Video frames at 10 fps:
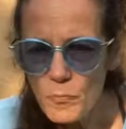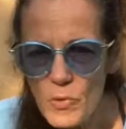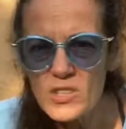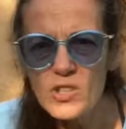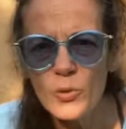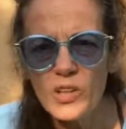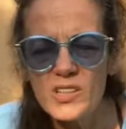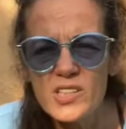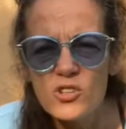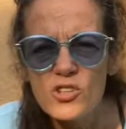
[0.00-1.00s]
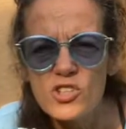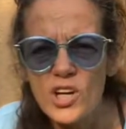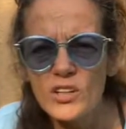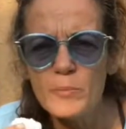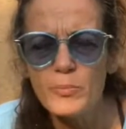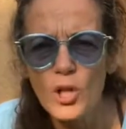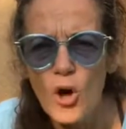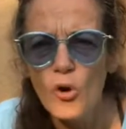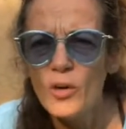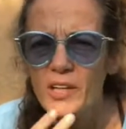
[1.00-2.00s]
So you want to continue to gently
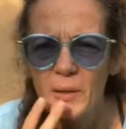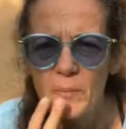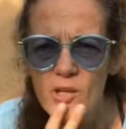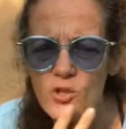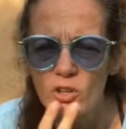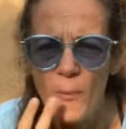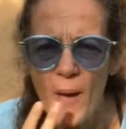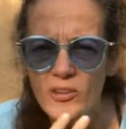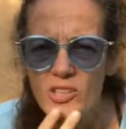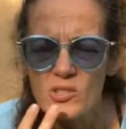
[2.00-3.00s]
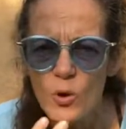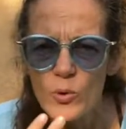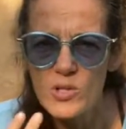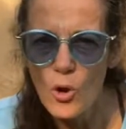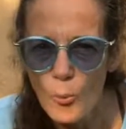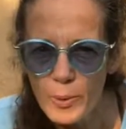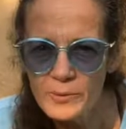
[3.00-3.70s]
blow. Again, make sure your mouth is always open.